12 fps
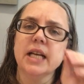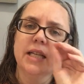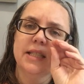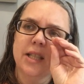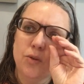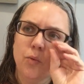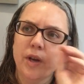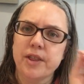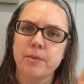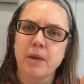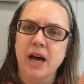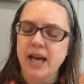like I did
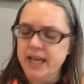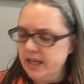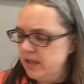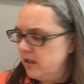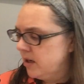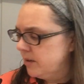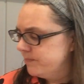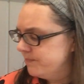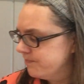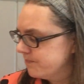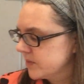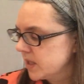with my
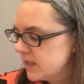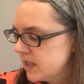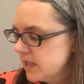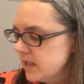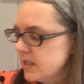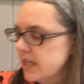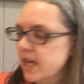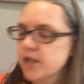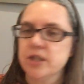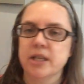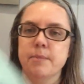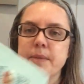um because this is
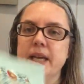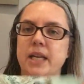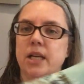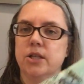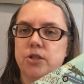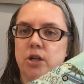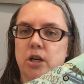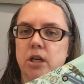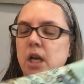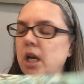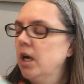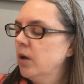actually a mania
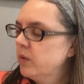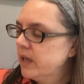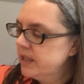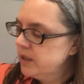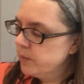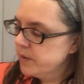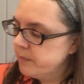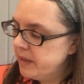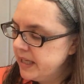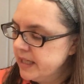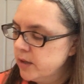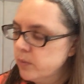start. What I did with
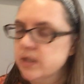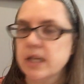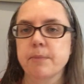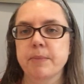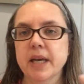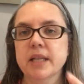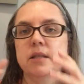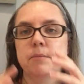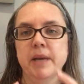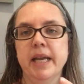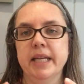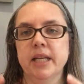mania was I picked a
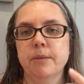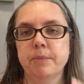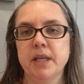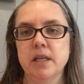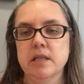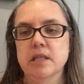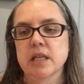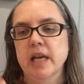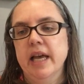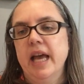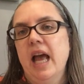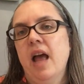mania piece
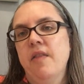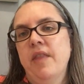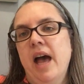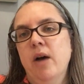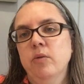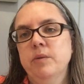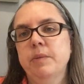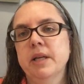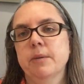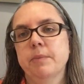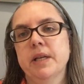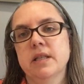and that would
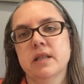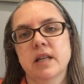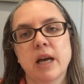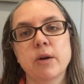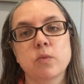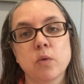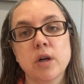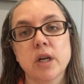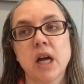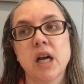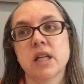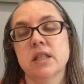be a piece that I would
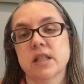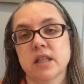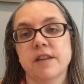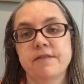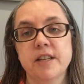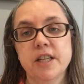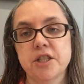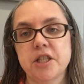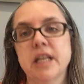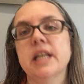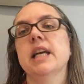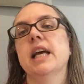work on until I
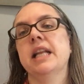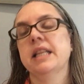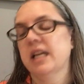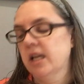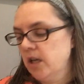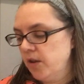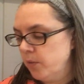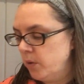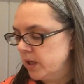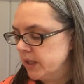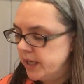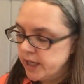finished it and then another
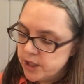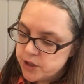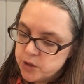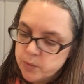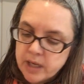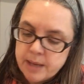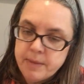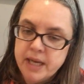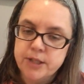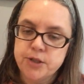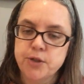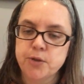one. So what I
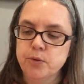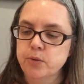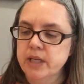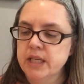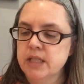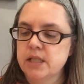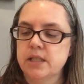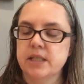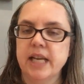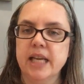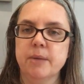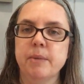might do is
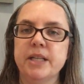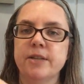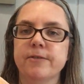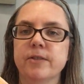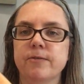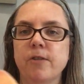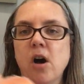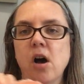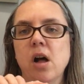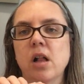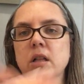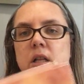take my different
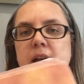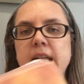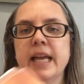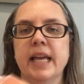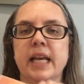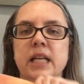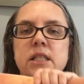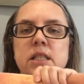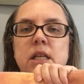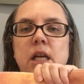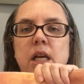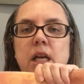fall and